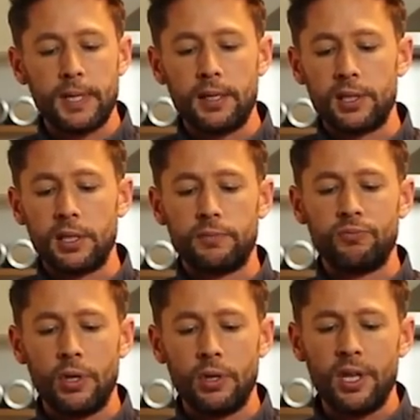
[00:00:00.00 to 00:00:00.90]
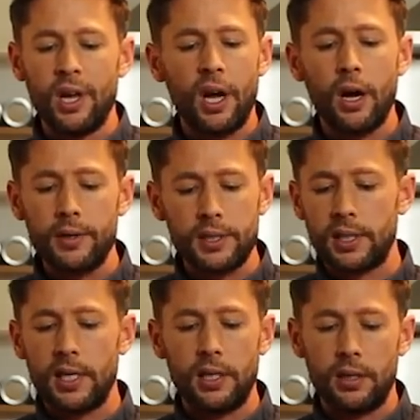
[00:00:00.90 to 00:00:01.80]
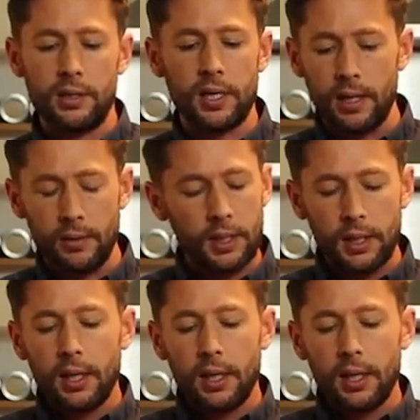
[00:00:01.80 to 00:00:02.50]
dinners is the hardest thing you can do.